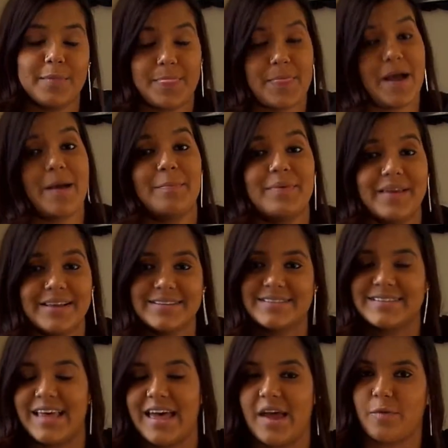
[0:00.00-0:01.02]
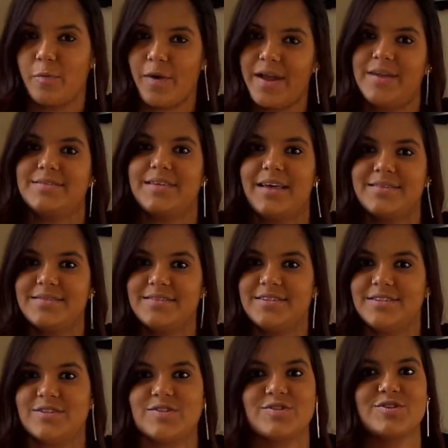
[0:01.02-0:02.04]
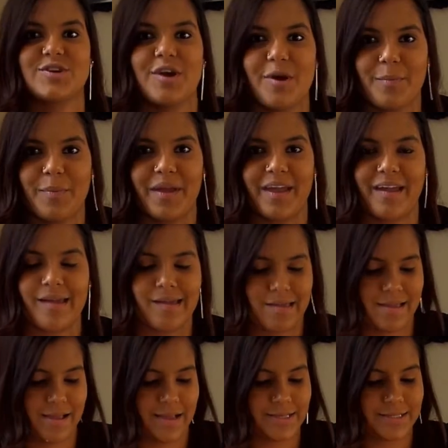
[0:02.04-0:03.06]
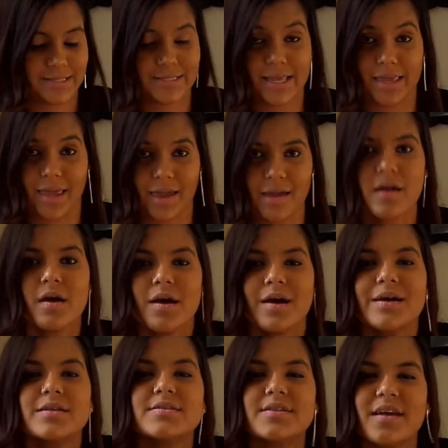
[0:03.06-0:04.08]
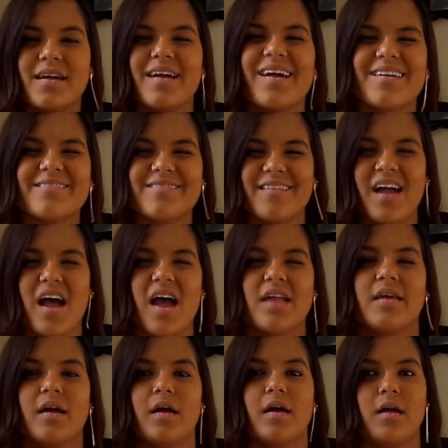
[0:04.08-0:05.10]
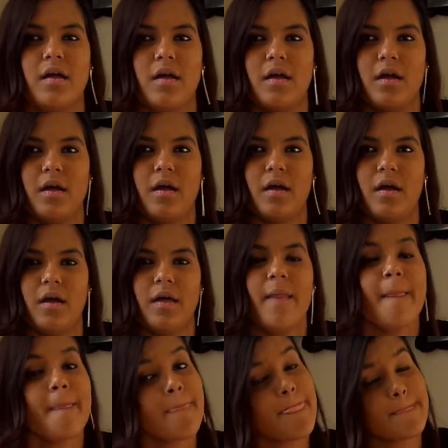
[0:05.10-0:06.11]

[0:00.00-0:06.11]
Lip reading: With that being said, Waze has disturbing singing. Turn right here.